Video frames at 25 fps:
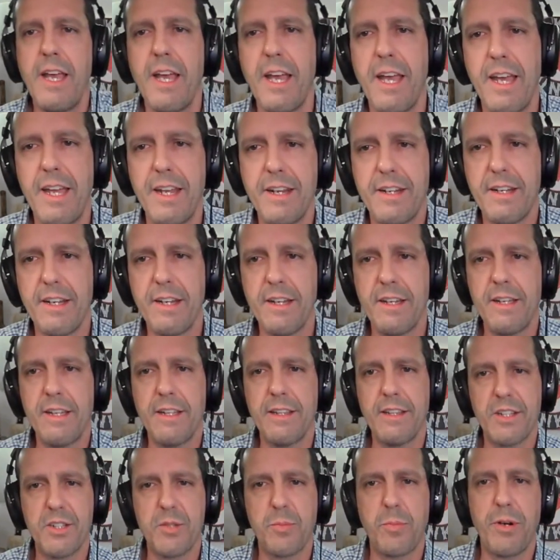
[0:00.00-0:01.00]
and uh,
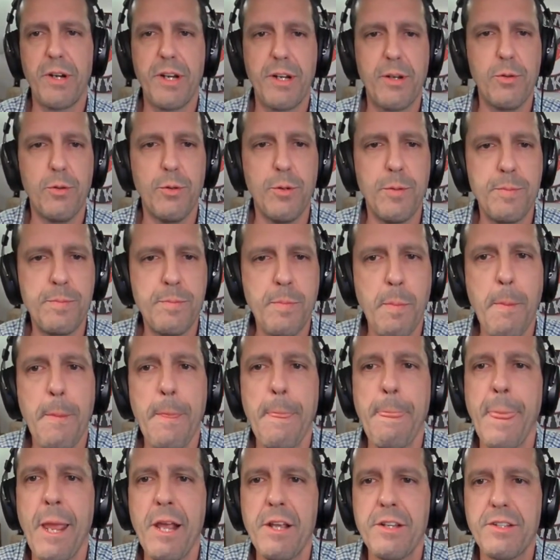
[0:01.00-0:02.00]
it looks pretty cool.
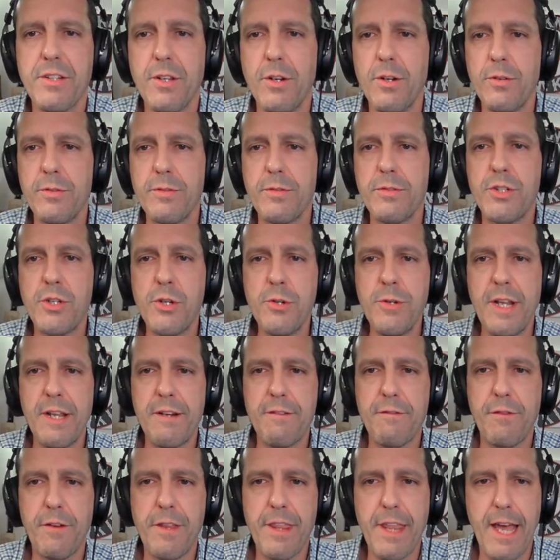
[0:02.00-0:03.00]
So tune
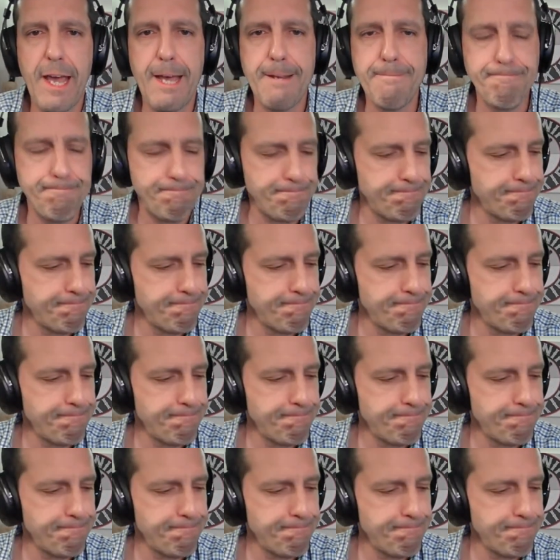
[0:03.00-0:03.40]
in for that.